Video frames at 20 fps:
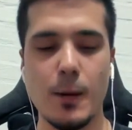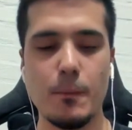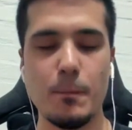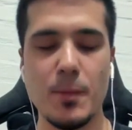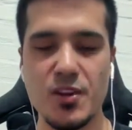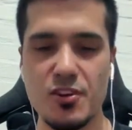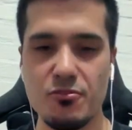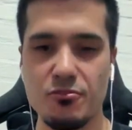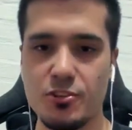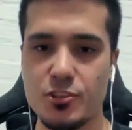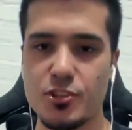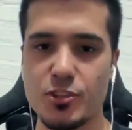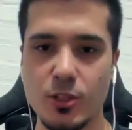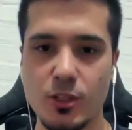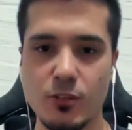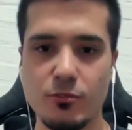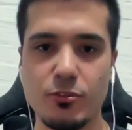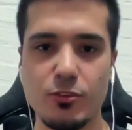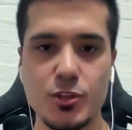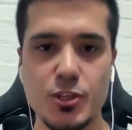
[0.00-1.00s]

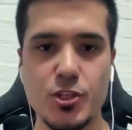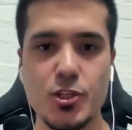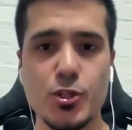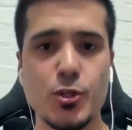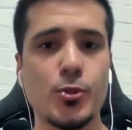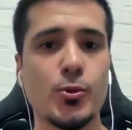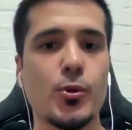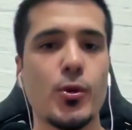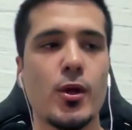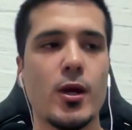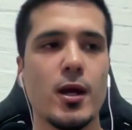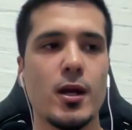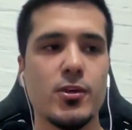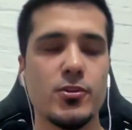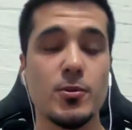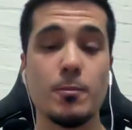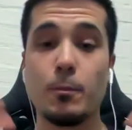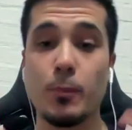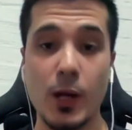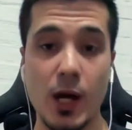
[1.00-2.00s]
beneficial for you,
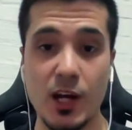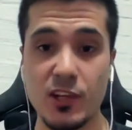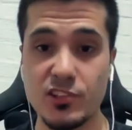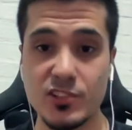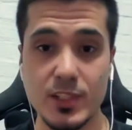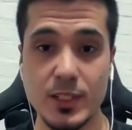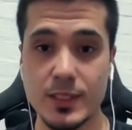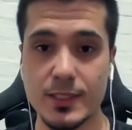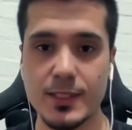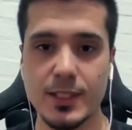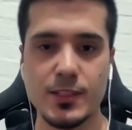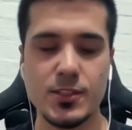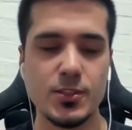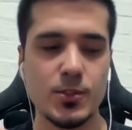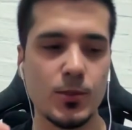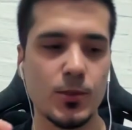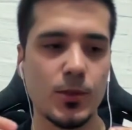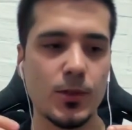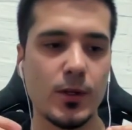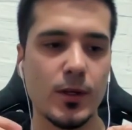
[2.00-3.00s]
your project, and
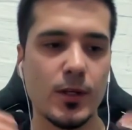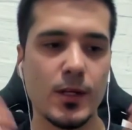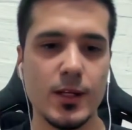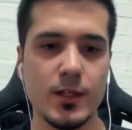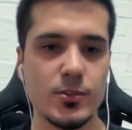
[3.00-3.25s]
your